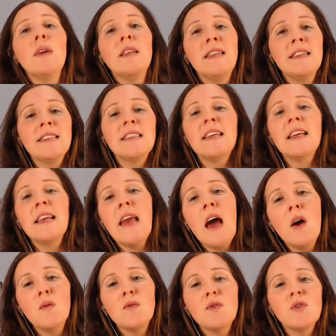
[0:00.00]
It needs to get
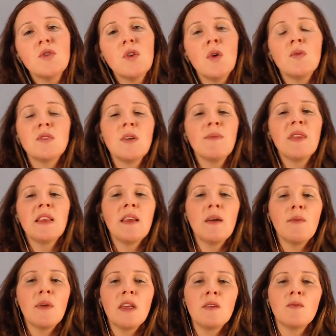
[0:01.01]
out. So something
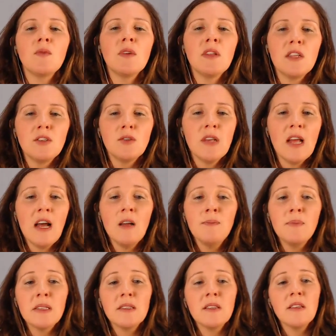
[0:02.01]
that we can really do to
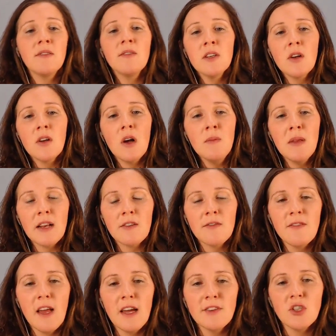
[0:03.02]
help is a liver and
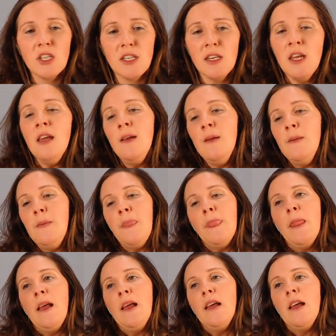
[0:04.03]
gallbladder flush. And
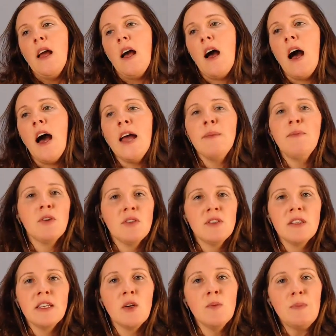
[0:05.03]
I
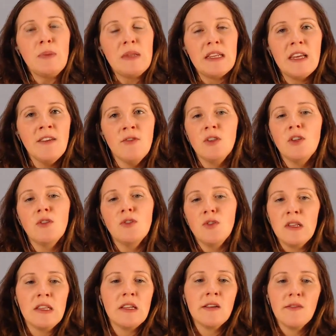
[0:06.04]
personally don't believe when you
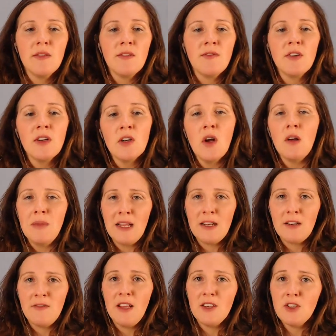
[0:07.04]
do a liver and
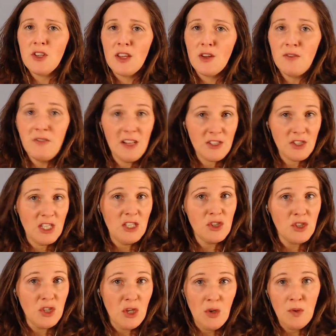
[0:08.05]
gallbladder flush that you're flushing
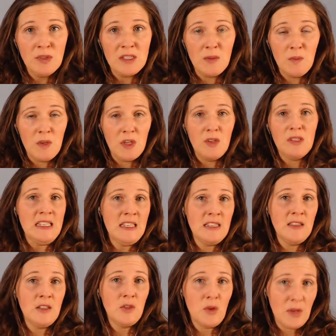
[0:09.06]
stones, and what you see
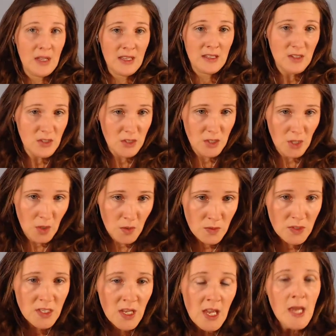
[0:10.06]
in the toilet is
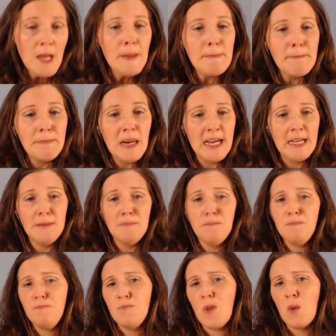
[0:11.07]
stones.
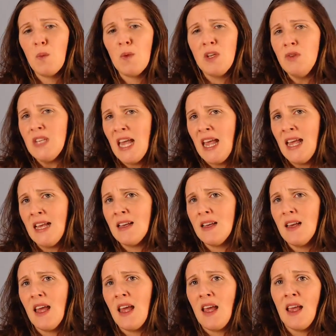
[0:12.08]
But when you
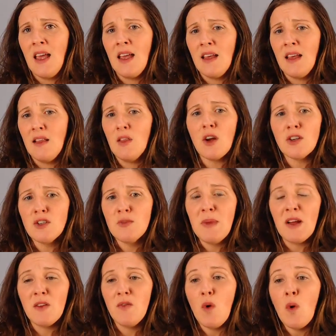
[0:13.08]
take a large
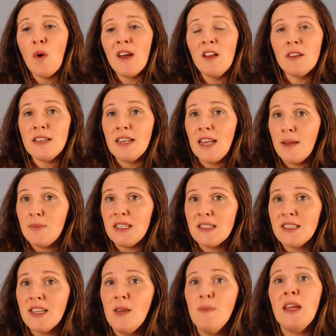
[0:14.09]
amount of oil on an empty
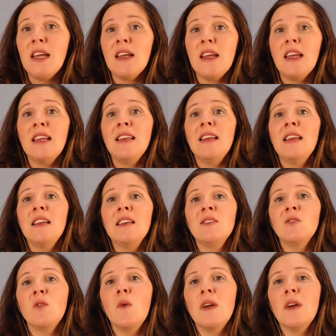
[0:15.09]
stomach, it
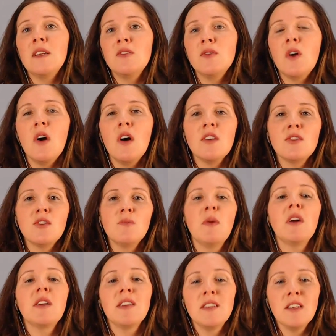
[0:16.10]
is going to cause your
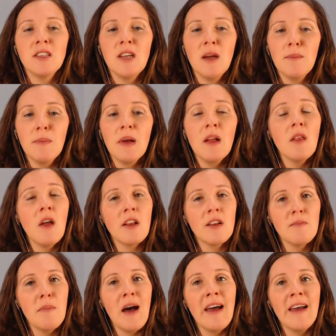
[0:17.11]
body to dump a lot
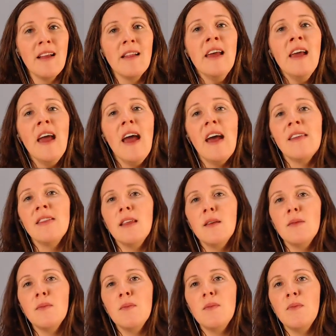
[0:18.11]
of bile, and
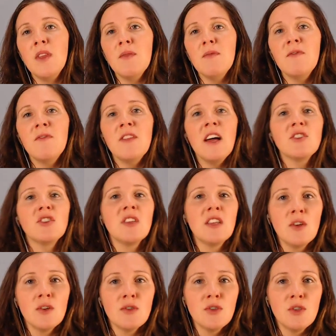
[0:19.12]
the flush
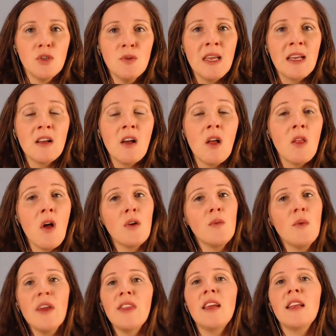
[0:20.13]
that you're doing
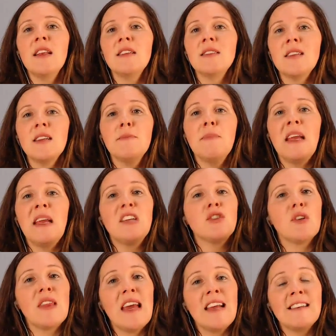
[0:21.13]
along with it is going to make
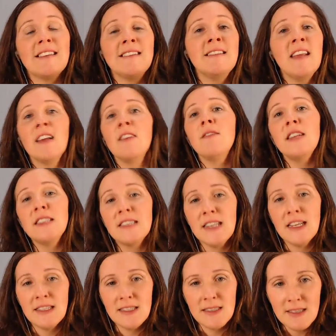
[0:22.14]
sure that none of it
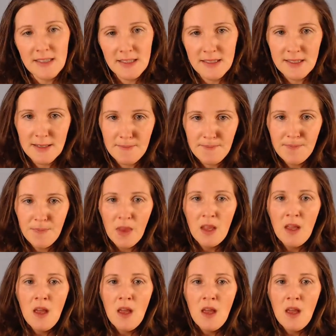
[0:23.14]
stays in the system.